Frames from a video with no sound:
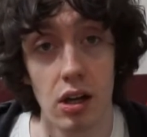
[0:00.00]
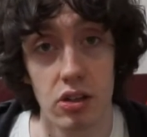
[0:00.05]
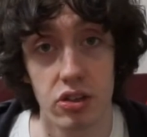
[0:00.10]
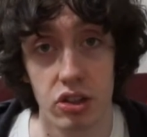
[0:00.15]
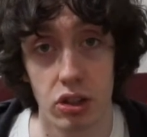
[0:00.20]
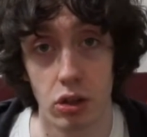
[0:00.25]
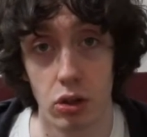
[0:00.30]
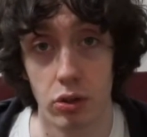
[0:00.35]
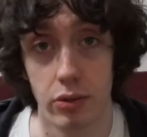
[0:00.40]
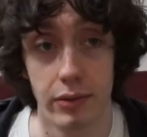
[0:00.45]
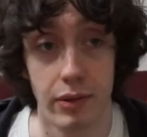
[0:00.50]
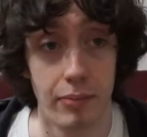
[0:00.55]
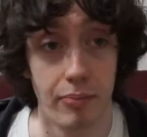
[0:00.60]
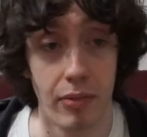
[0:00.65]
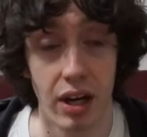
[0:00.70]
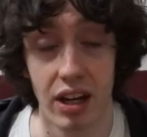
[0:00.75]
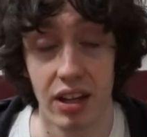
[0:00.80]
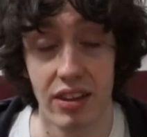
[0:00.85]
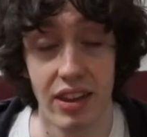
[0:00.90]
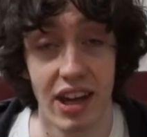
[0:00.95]
so
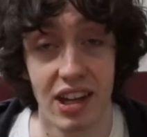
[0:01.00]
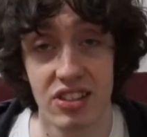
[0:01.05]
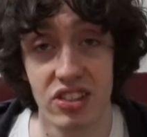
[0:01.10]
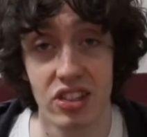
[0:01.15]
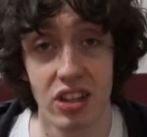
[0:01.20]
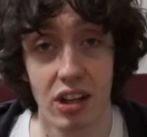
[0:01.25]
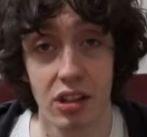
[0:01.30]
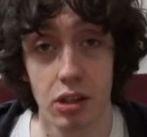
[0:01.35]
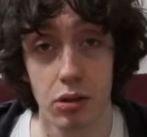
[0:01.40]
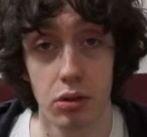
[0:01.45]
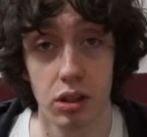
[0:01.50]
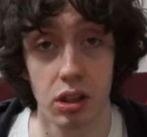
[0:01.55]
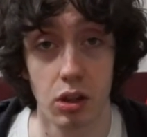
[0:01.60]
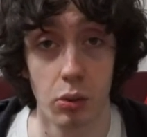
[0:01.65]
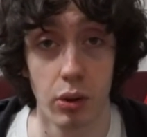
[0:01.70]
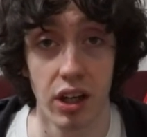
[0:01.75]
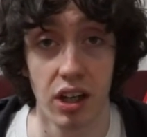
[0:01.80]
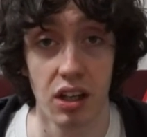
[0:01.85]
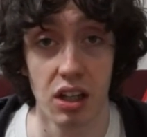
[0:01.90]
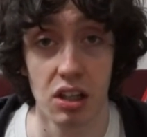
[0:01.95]
I, uh, that's not going
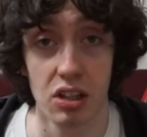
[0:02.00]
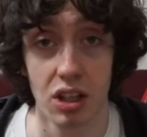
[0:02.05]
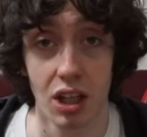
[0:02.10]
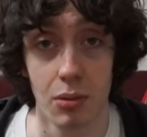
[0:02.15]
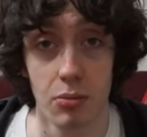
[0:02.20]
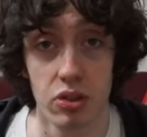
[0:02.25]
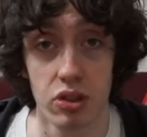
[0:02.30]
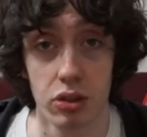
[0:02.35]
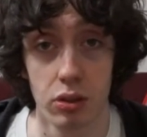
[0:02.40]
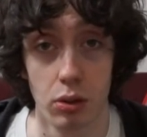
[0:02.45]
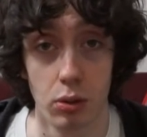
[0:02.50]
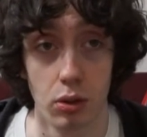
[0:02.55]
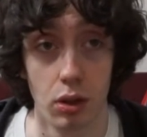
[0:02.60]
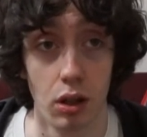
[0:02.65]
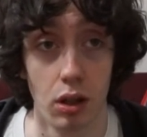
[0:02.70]
away anytime soon.